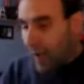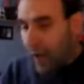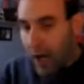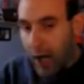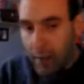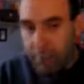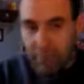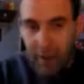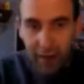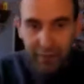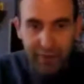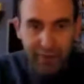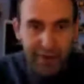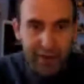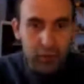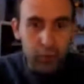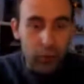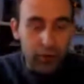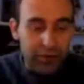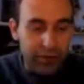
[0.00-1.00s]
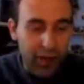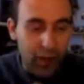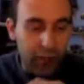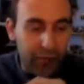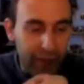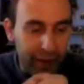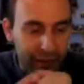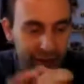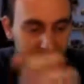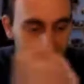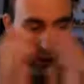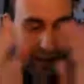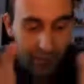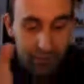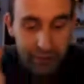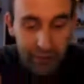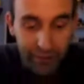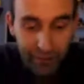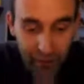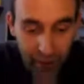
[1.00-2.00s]
Um, other things what sold then. So
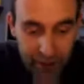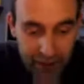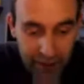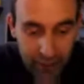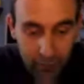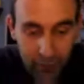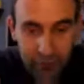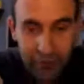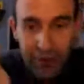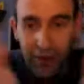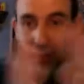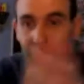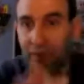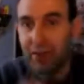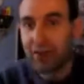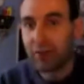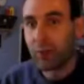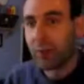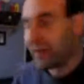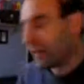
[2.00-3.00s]
that was the first thing what sold this